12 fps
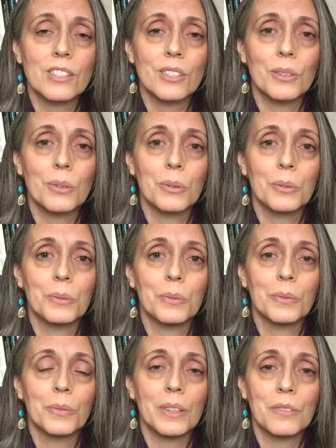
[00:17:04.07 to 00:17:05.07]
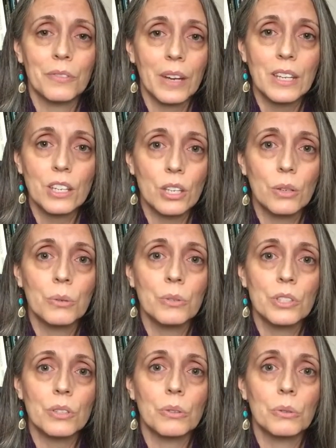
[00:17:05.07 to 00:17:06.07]
to invite you
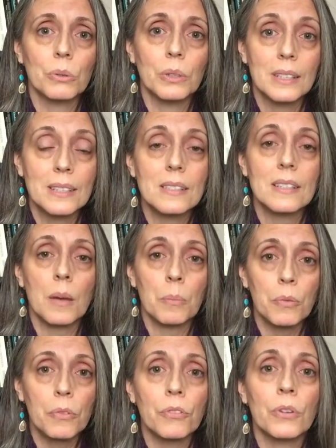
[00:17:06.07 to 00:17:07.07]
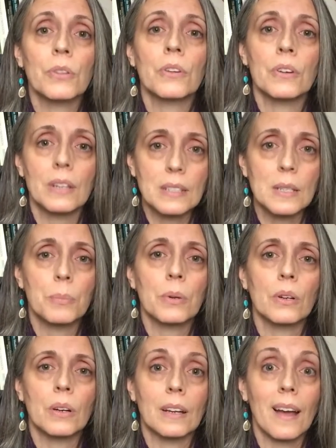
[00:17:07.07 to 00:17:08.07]
to step further and
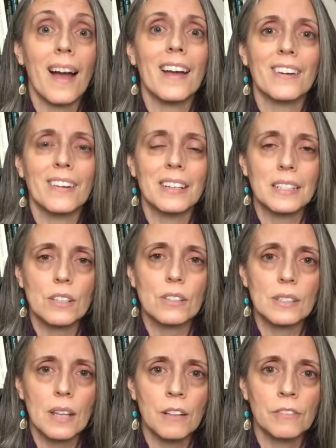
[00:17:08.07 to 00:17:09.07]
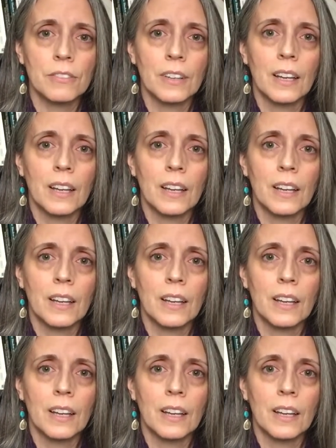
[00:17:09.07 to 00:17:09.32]
deeper and higher into yourself.